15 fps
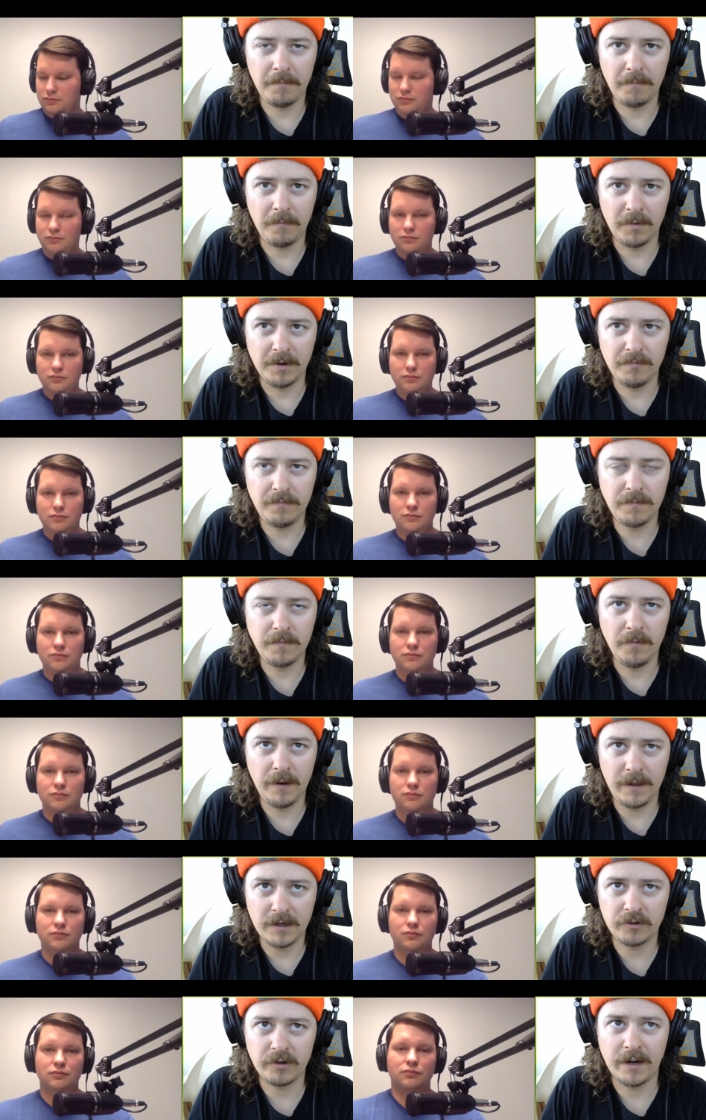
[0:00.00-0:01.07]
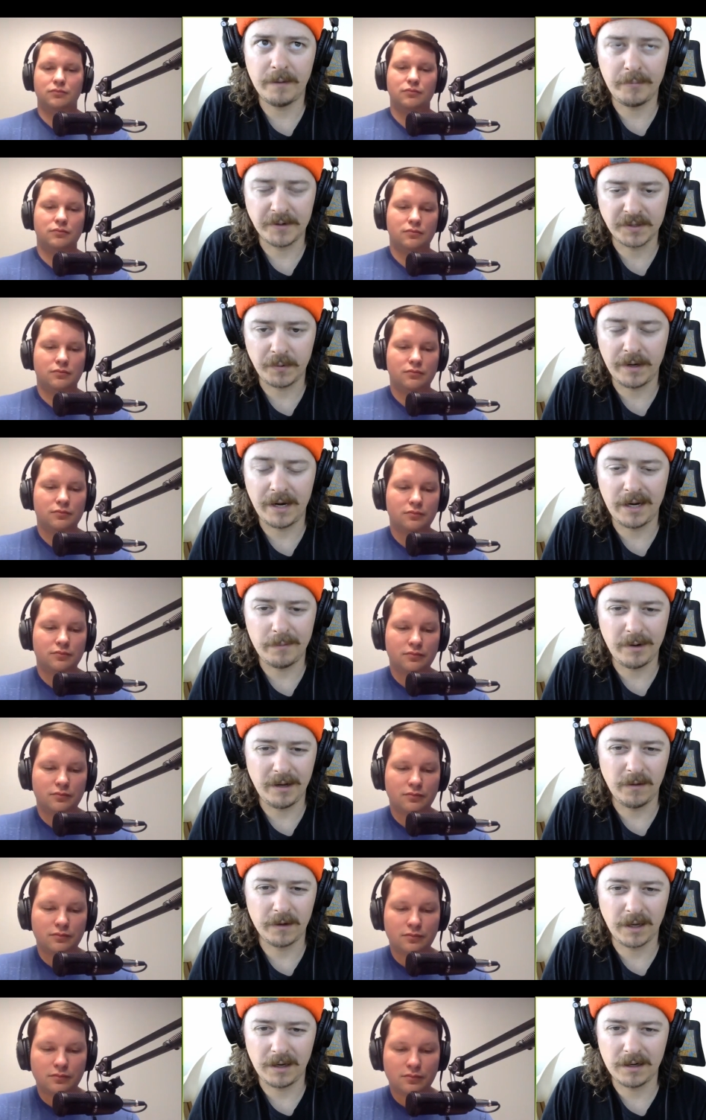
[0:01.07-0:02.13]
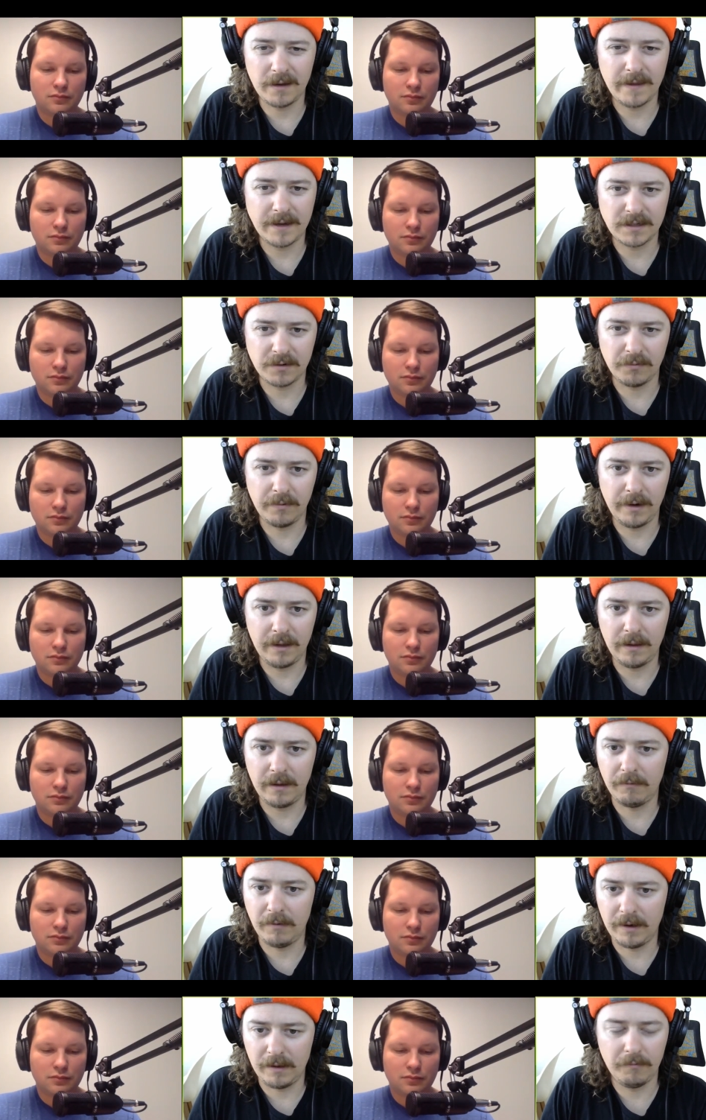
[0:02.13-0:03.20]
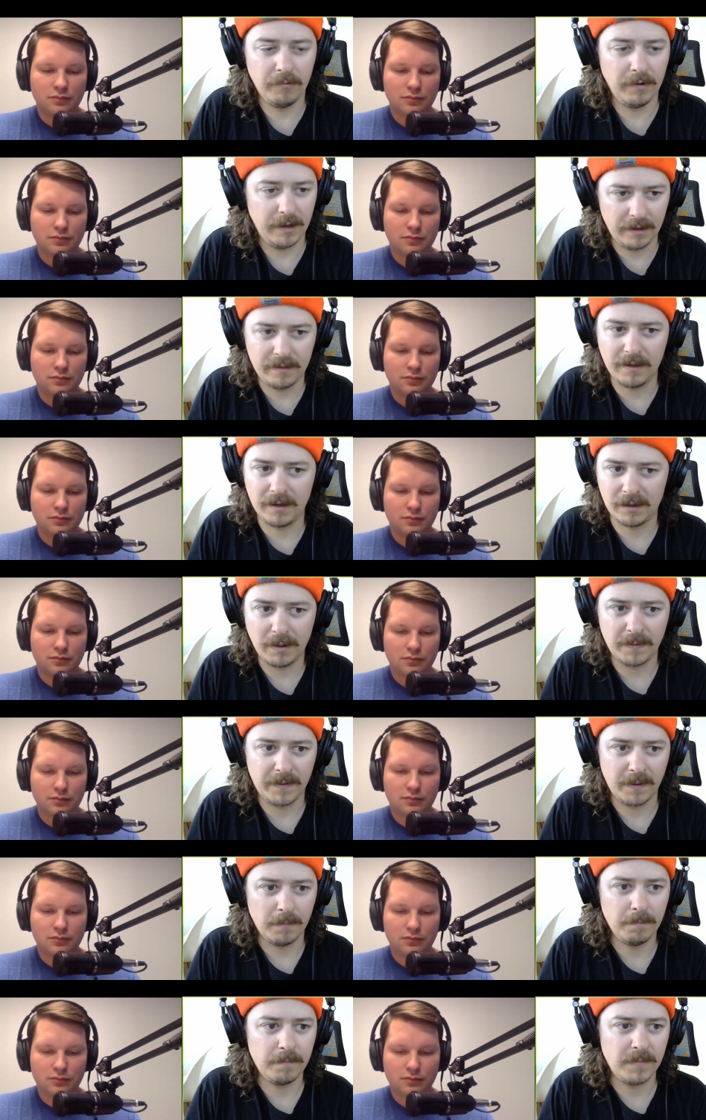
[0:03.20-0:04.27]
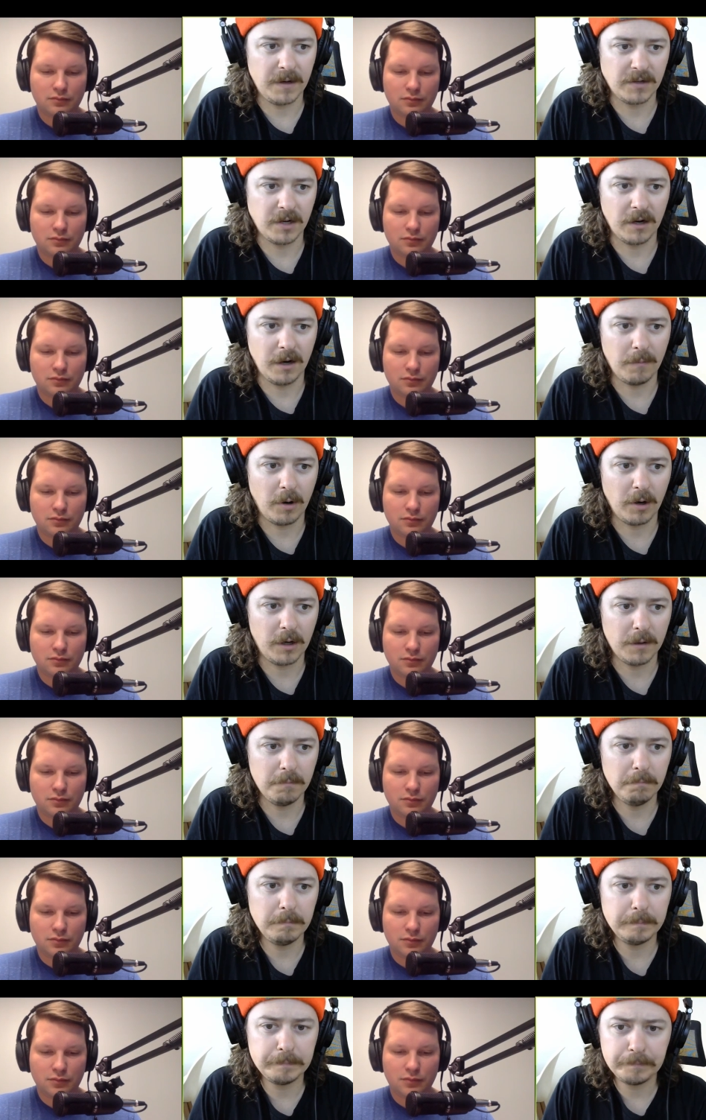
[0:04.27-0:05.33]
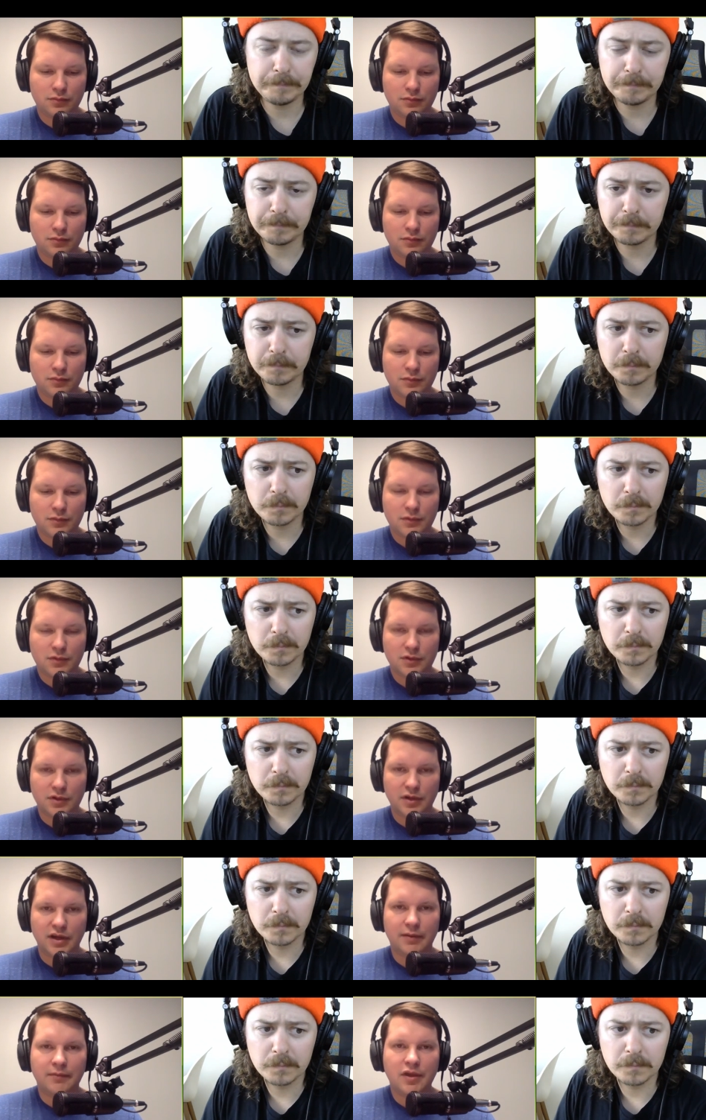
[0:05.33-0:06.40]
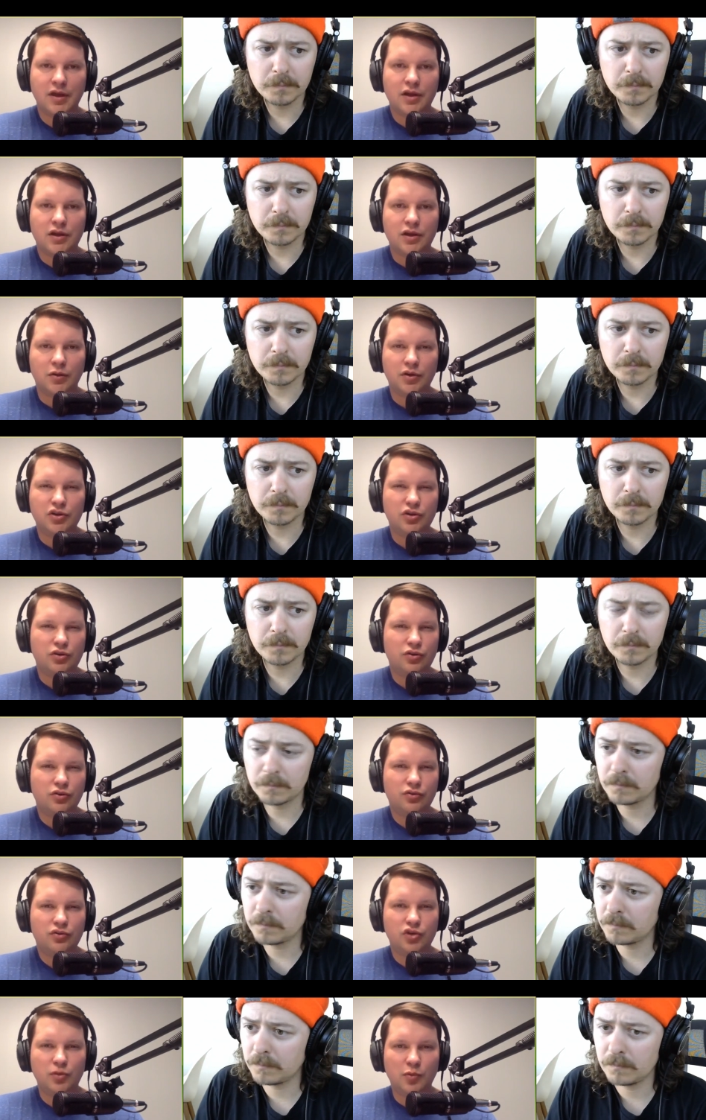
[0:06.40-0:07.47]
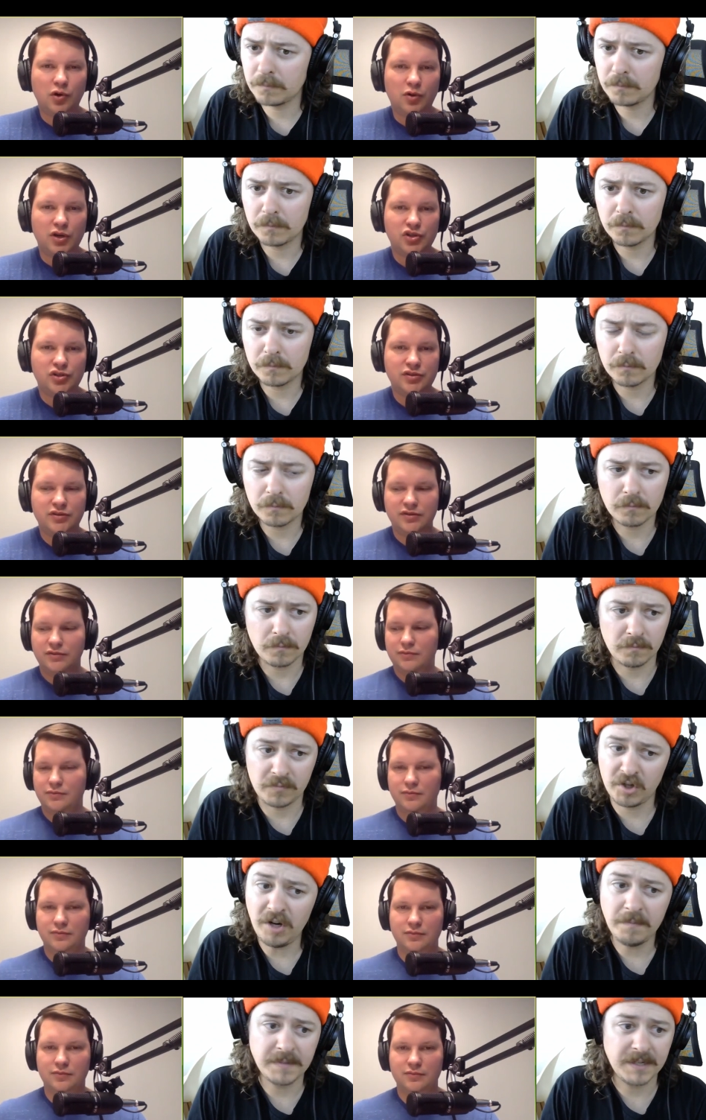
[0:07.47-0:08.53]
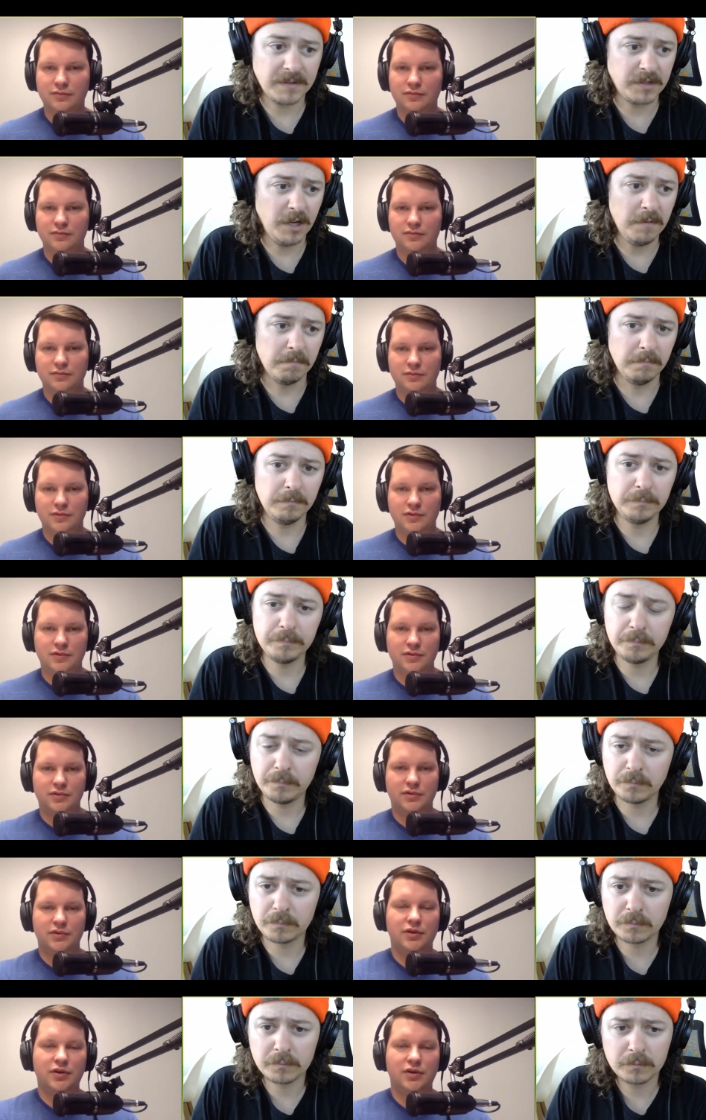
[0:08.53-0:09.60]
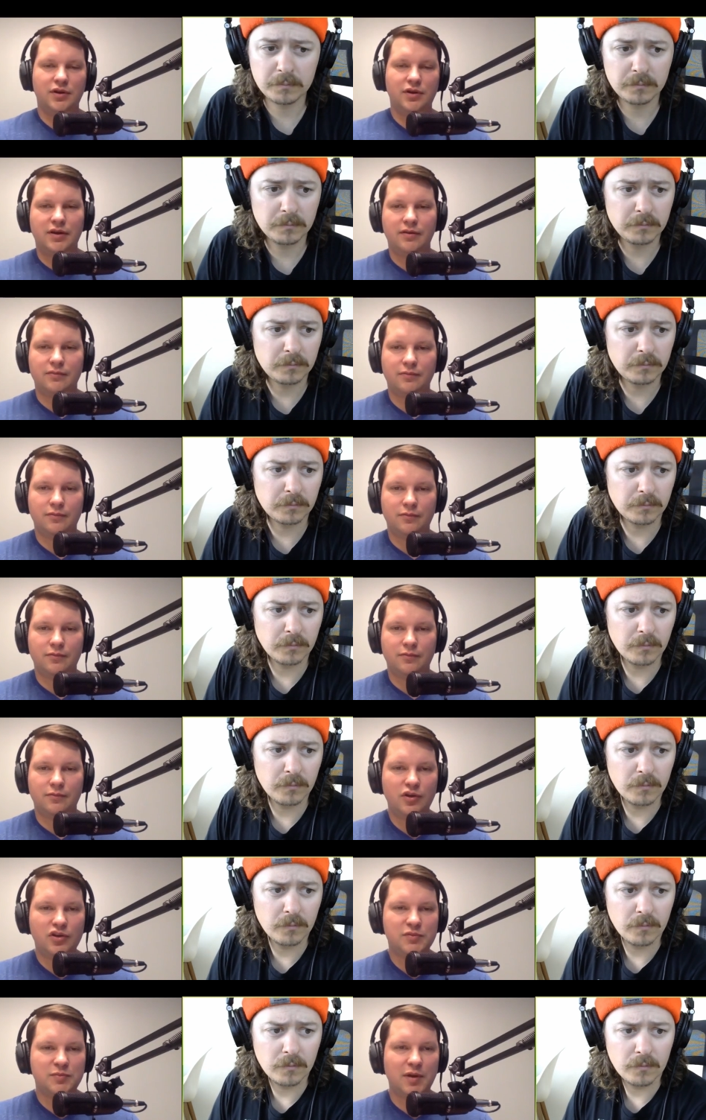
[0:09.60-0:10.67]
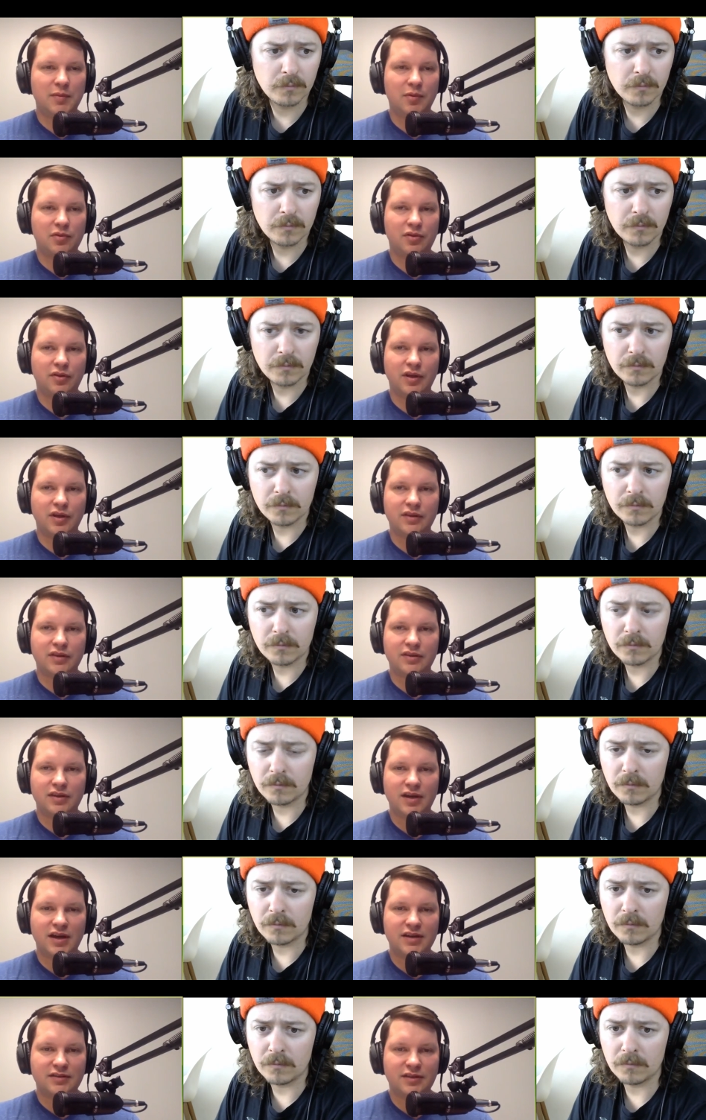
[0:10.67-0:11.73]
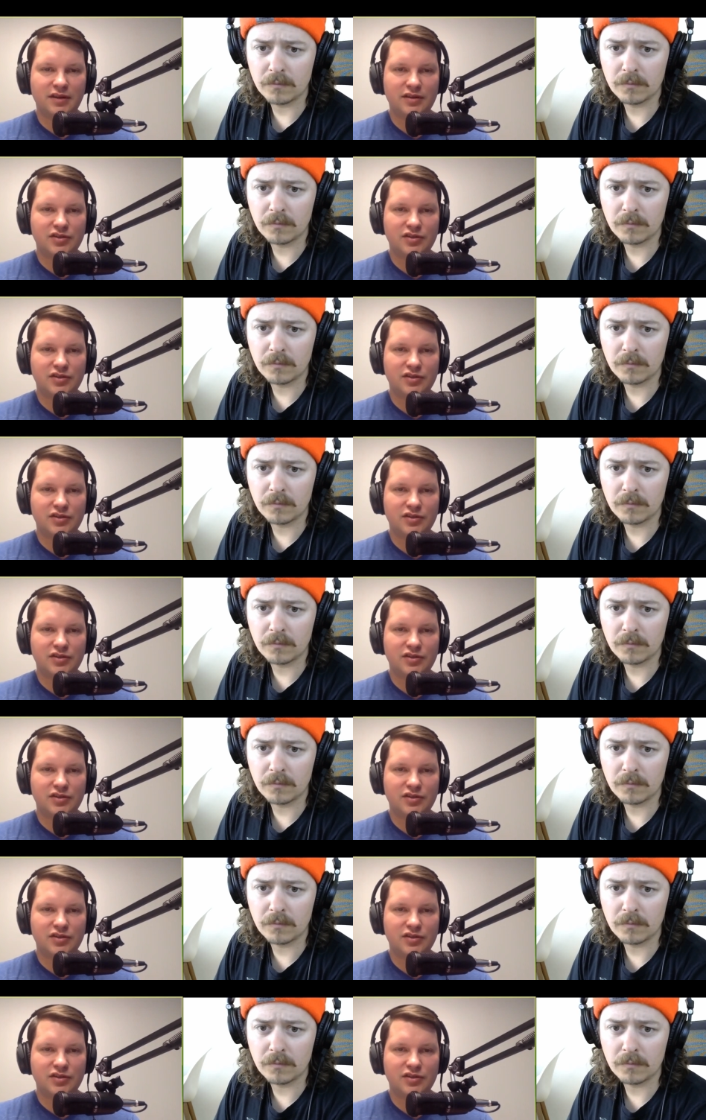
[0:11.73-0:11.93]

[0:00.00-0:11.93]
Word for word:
Speaker 1: would really try to persuade anybody looking into that to really, really, really think about their their target market.
Speaker 2: Yeah. You want to do two more questions? Sure. Sounds good. All right. We'll experiment with length, guys. Let us